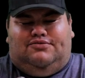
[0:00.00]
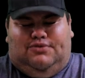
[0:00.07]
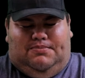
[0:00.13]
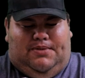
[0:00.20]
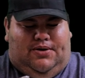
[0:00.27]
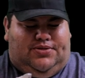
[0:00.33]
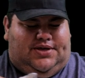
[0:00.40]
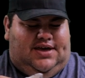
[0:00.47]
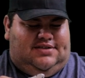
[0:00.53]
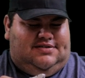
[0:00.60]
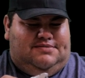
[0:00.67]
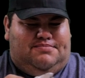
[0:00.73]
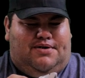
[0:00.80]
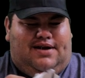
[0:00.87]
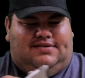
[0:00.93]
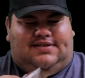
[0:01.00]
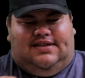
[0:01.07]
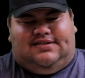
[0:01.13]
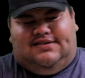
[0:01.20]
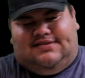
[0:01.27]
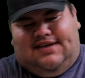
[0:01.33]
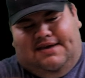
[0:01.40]
We both get surprised at
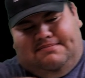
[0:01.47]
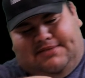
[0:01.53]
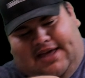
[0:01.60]
the same